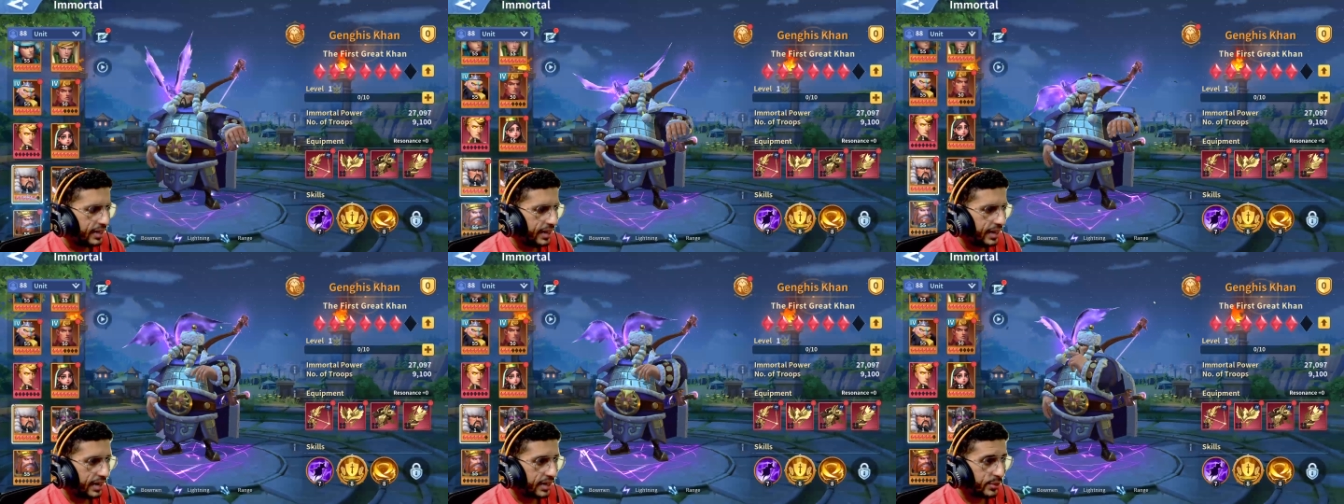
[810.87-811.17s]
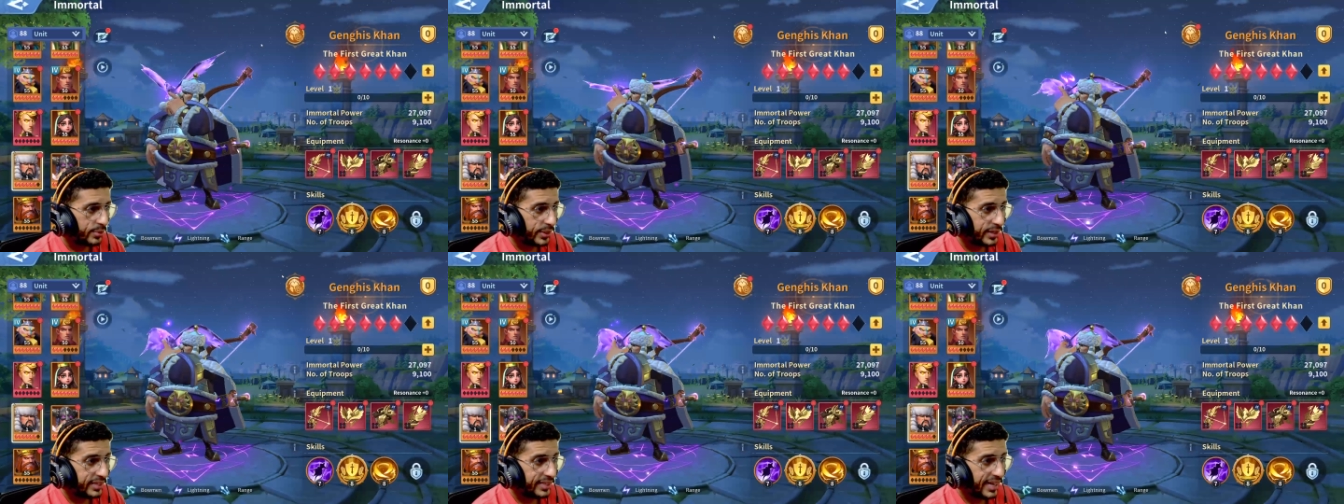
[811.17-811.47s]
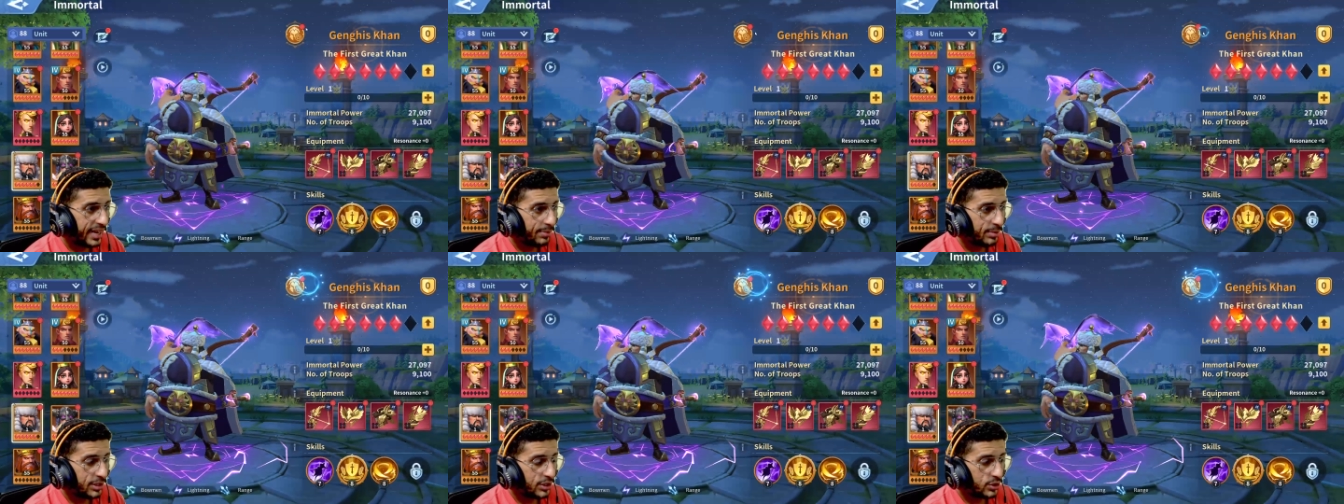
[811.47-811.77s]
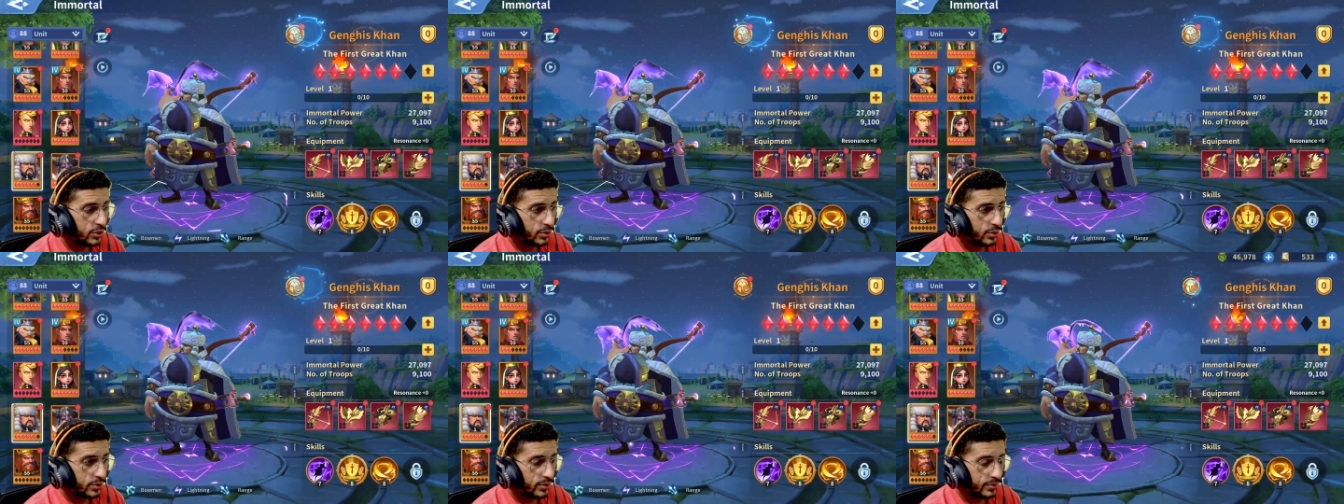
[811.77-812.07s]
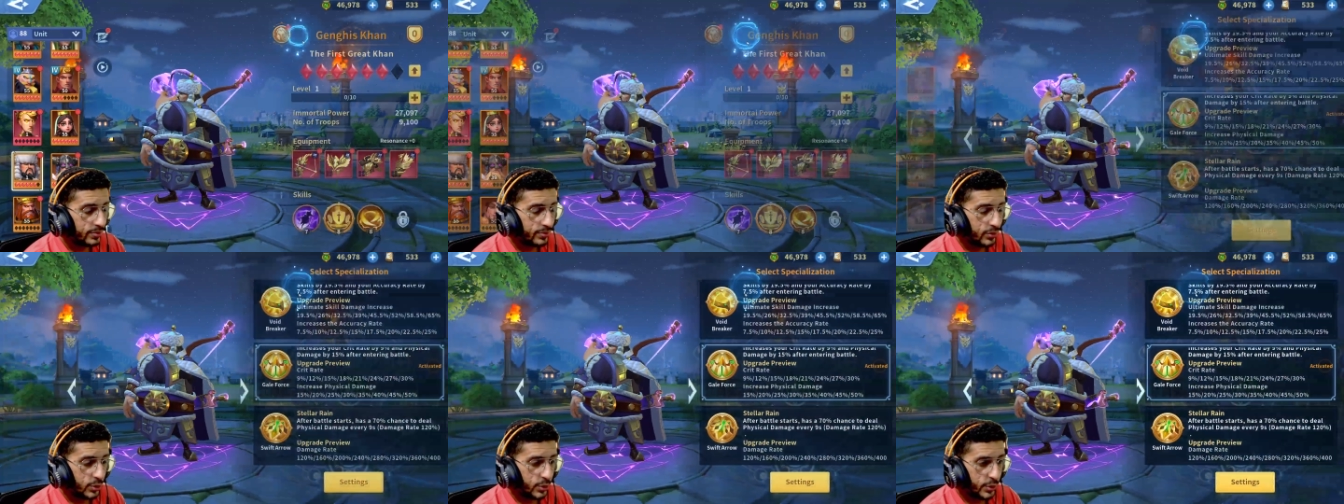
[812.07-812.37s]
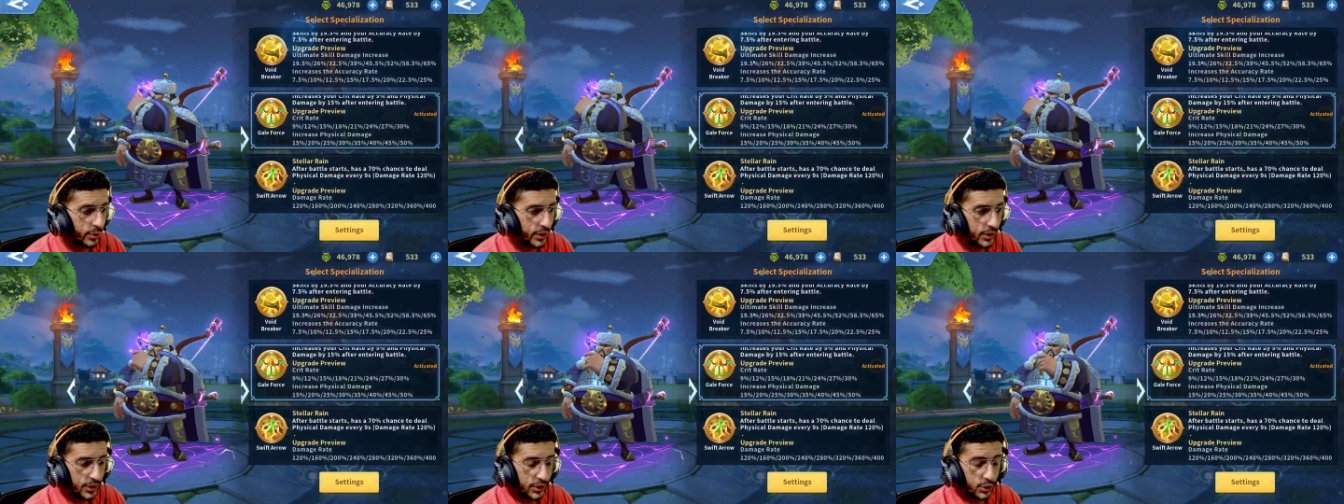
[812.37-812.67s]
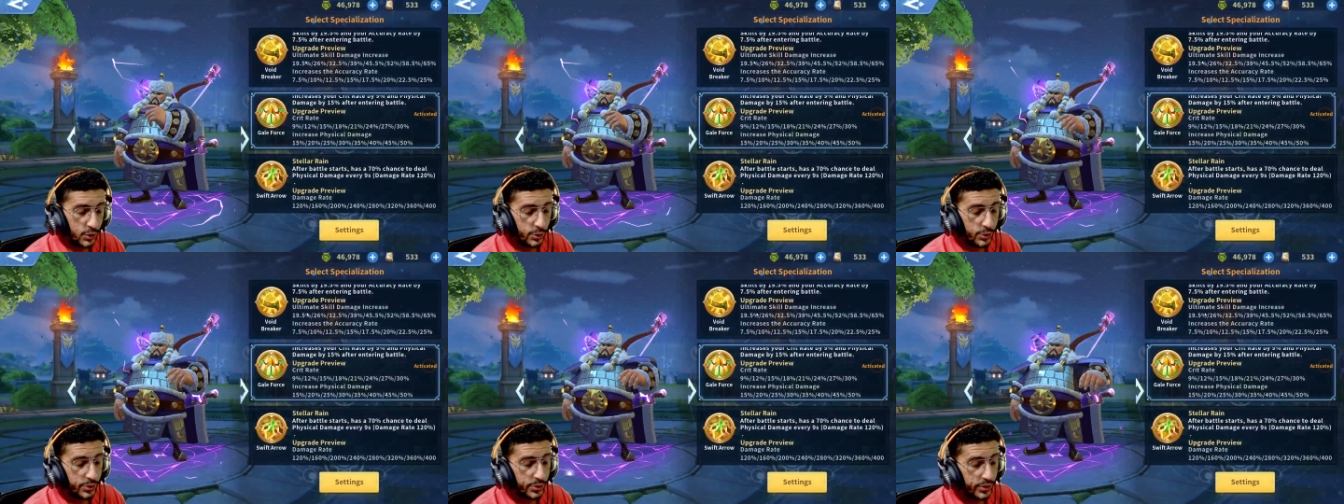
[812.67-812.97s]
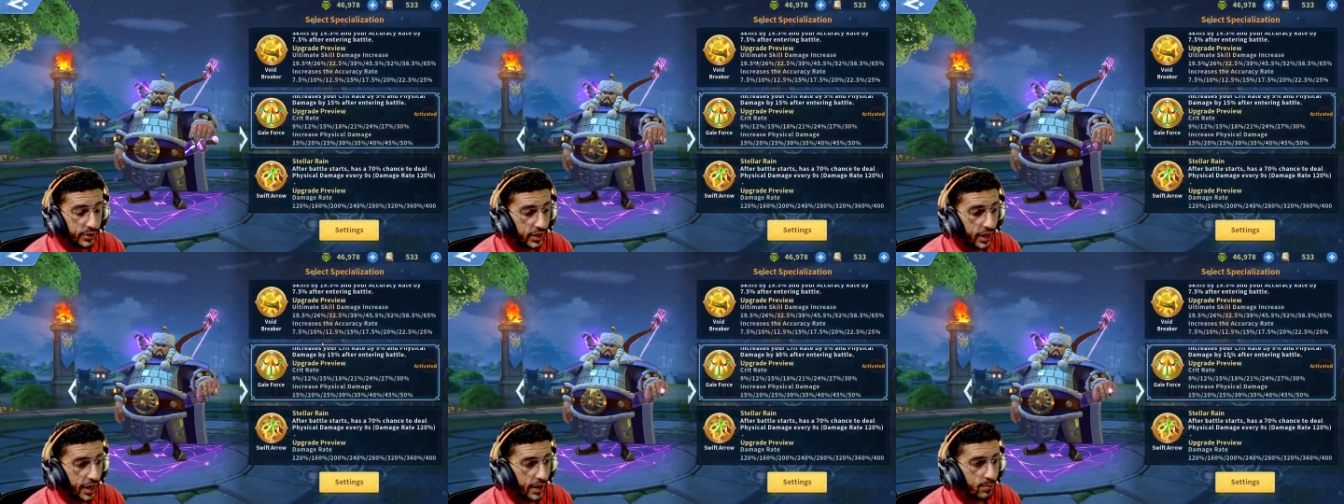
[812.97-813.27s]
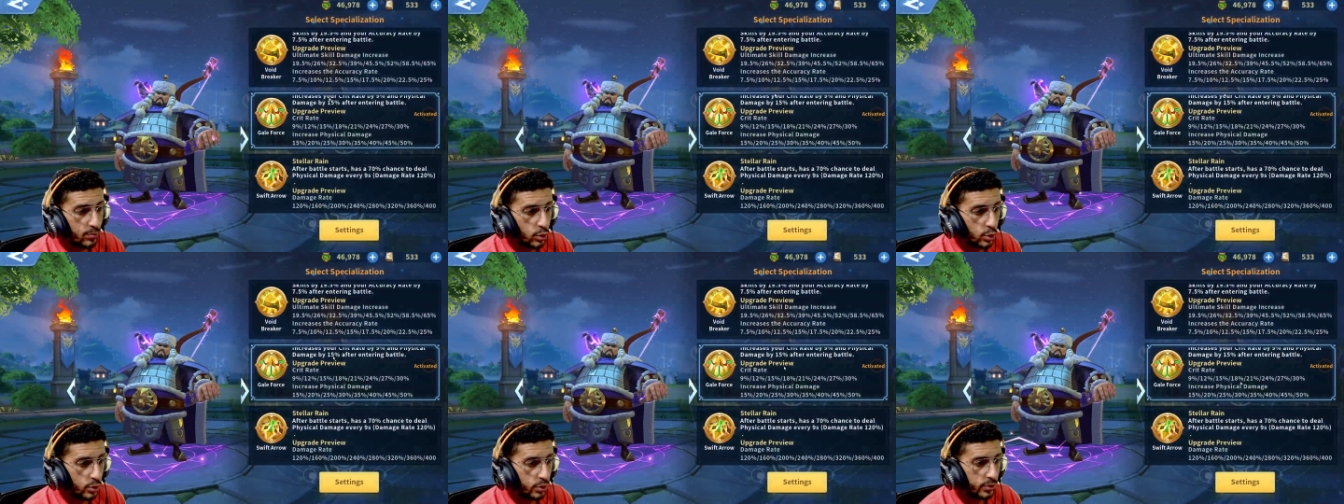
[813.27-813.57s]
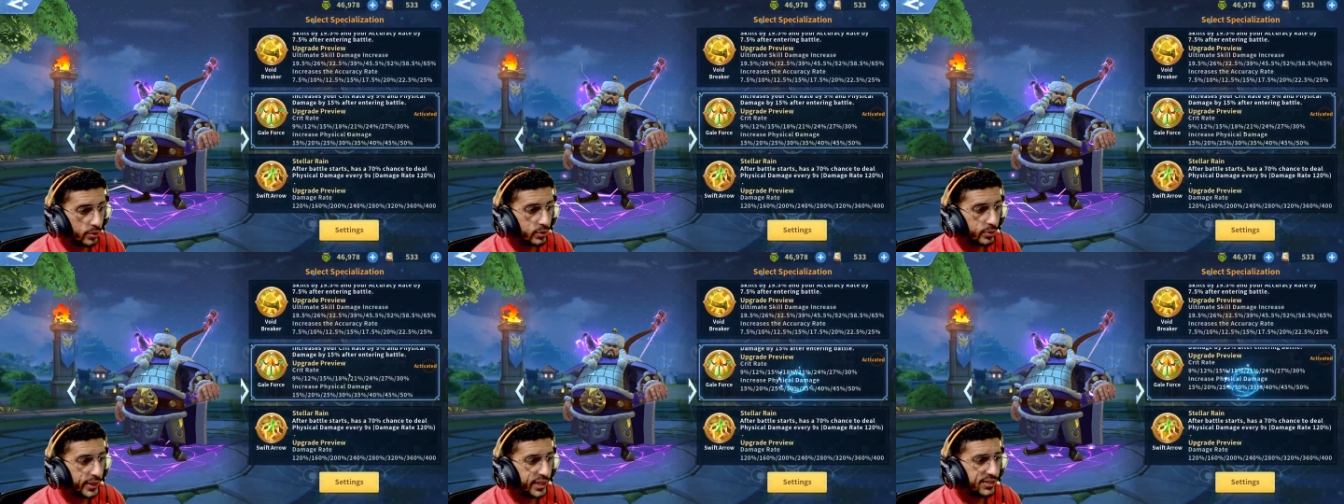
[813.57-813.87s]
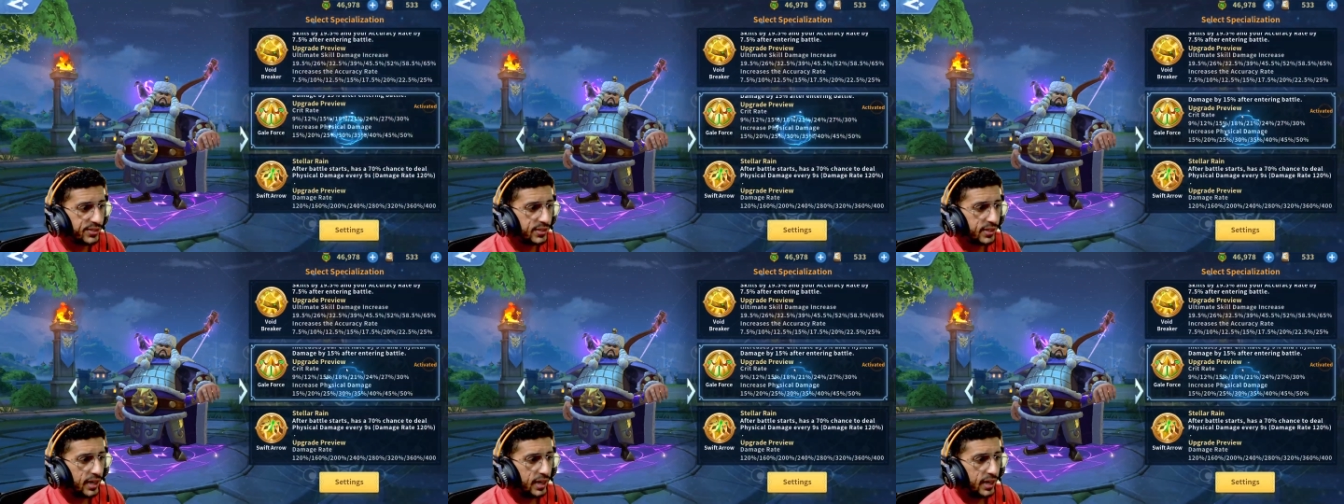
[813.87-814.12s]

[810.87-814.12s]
crit damage or should rely more on crits.